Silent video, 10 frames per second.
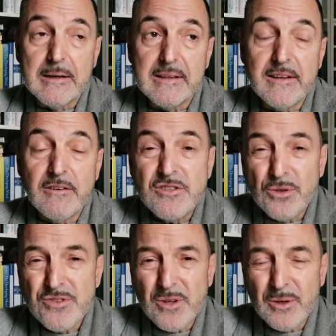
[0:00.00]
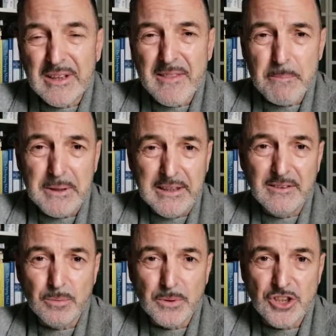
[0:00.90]
There is also another
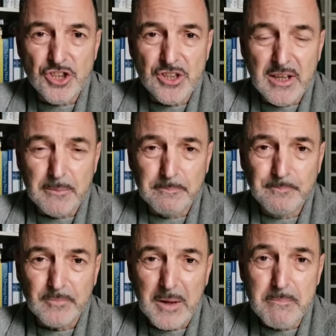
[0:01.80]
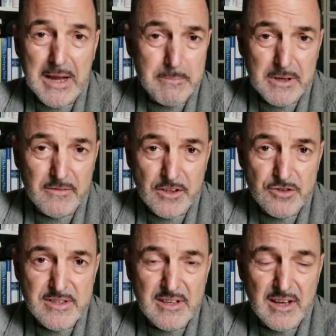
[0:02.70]
piece which may be of
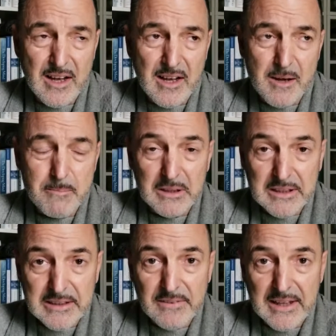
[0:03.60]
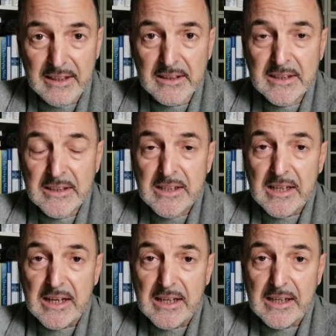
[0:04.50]
interest. I believe that
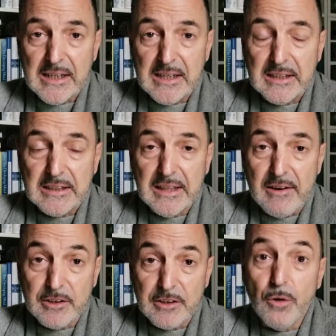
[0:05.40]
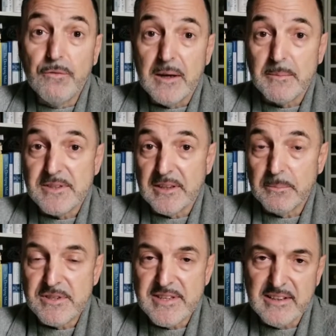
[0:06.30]
Larry Goldfarb is going to
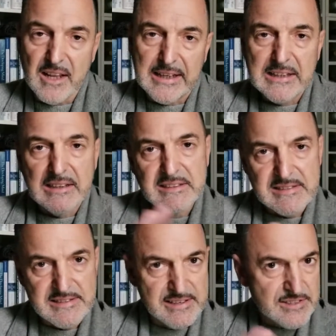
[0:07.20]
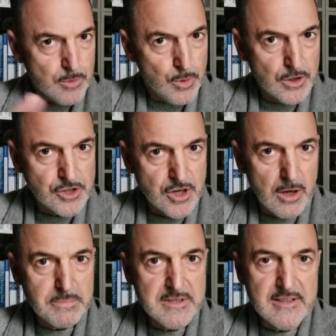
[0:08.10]
present like a sister
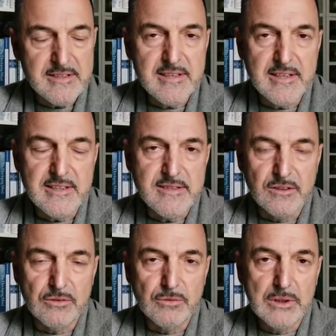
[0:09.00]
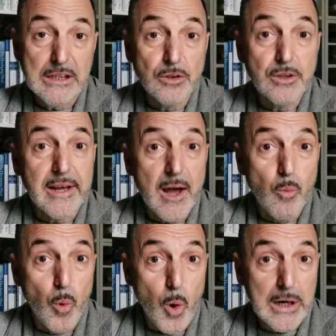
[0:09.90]
workshop to this. He's really looking at
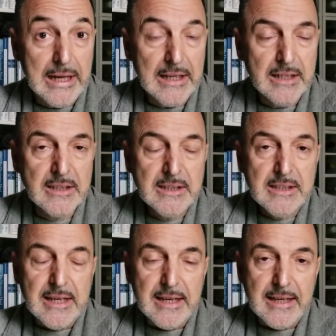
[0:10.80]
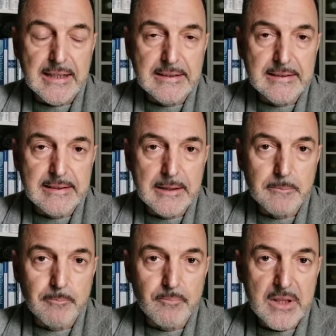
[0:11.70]
walking, and
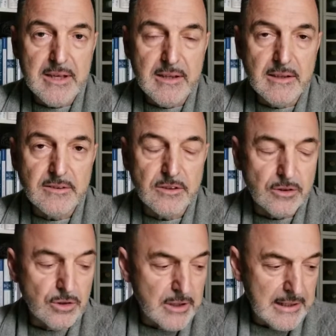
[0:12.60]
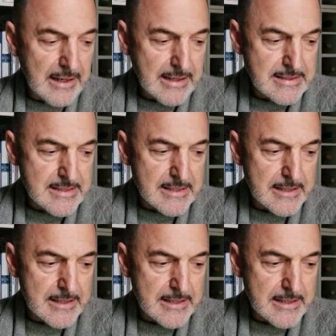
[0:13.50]
he's looking at